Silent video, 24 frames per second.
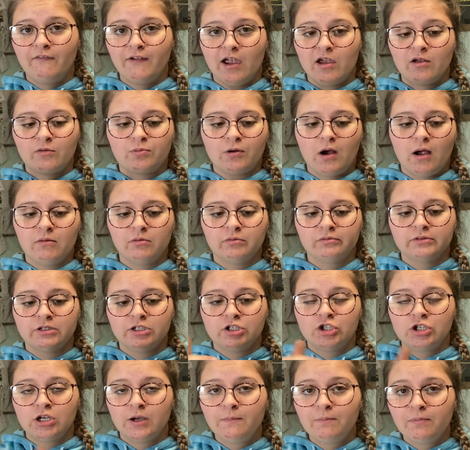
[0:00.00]
I'd probably
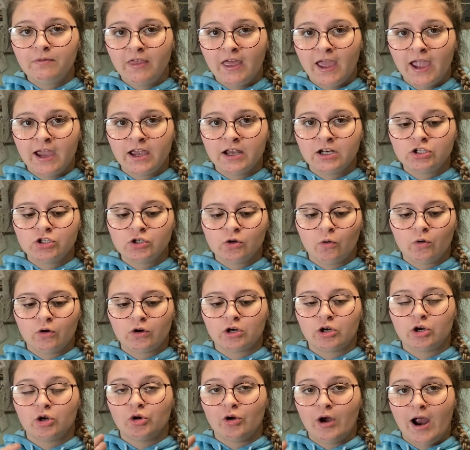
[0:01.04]
chip the edge or
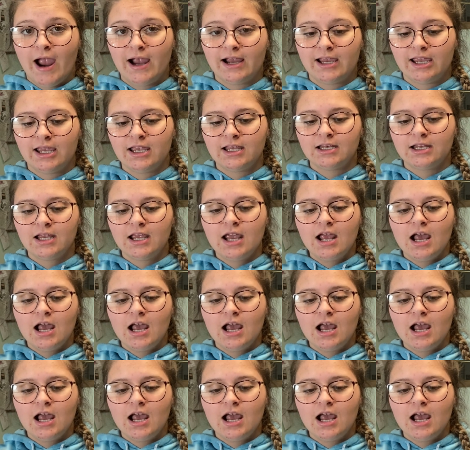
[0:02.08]
crack it.